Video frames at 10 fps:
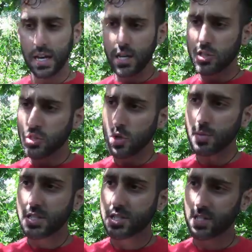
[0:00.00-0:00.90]
so
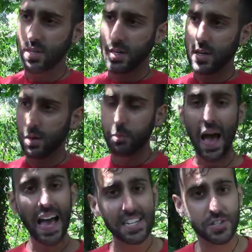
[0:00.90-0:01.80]
much
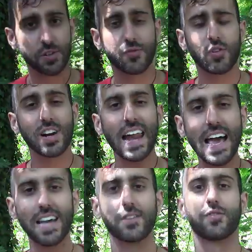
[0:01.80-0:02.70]
passion for
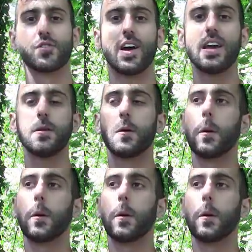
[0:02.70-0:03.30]
life, right?